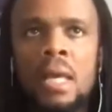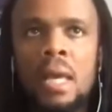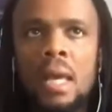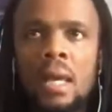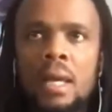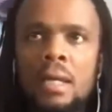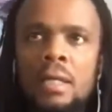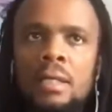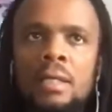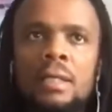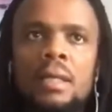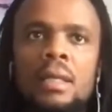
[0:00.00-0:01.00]
and
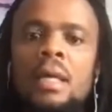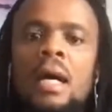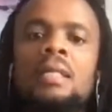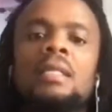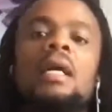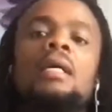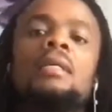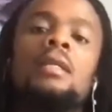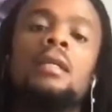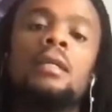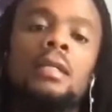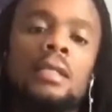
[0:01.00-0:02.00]
that
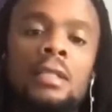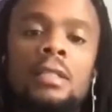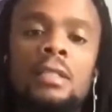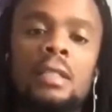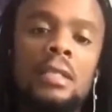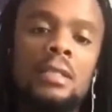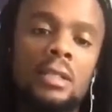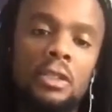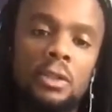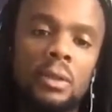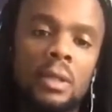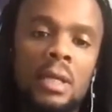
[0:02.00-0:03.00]
accelerated
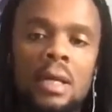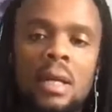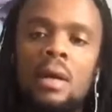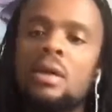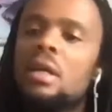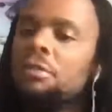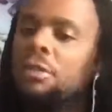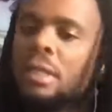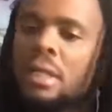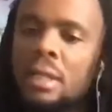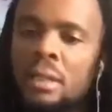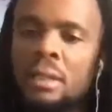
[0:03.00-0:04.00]
digitization. Now in
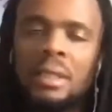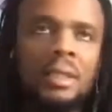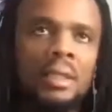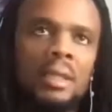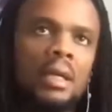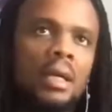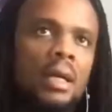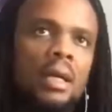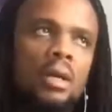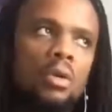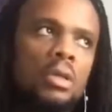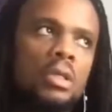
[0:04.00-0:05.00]
Africa,
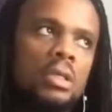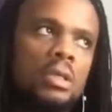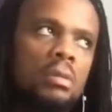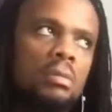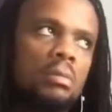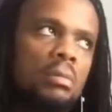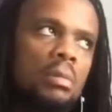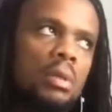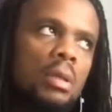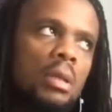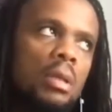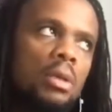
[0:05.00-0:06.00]
it was
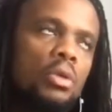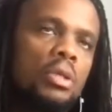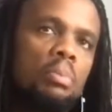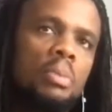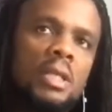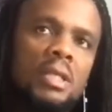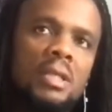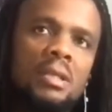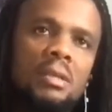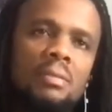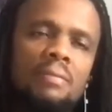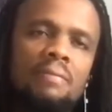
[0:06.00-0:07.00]
a bit,
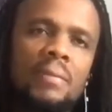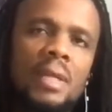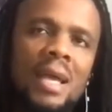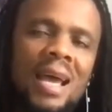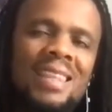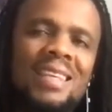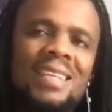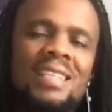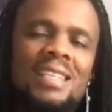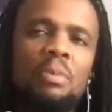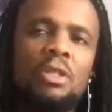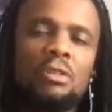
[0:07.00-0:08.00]
I think it's
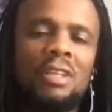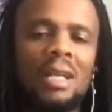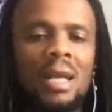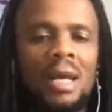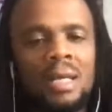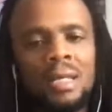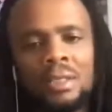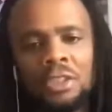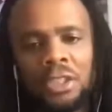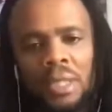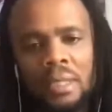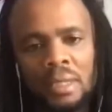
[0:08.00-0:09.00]
a bit of a lagging
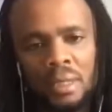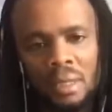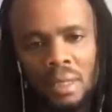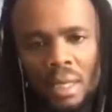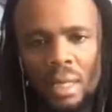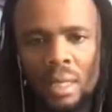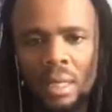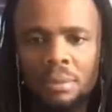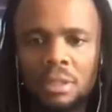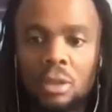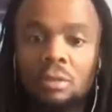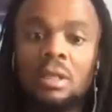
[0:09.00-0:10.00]
trend
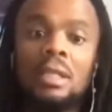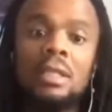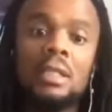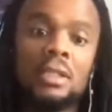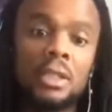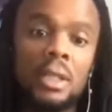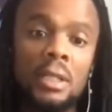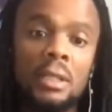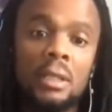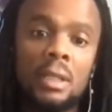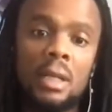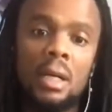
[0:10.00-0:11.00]
instead of a leading trend.
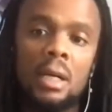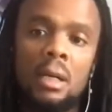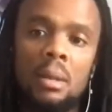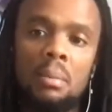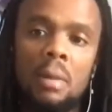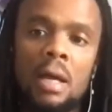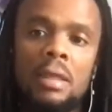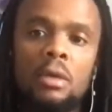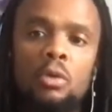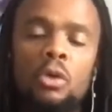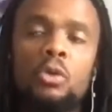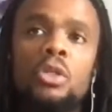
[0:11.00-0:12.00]
I
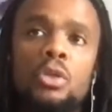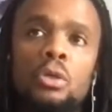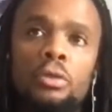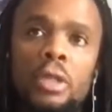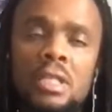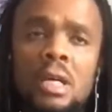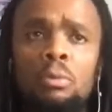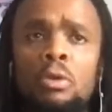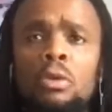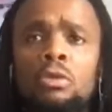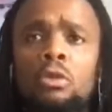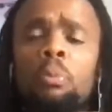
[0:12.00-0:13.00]
think what we saw, for example,
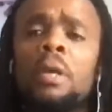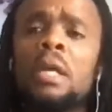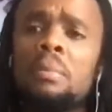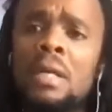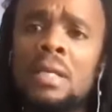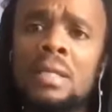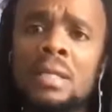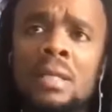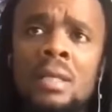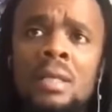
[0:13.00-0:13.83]
for payments,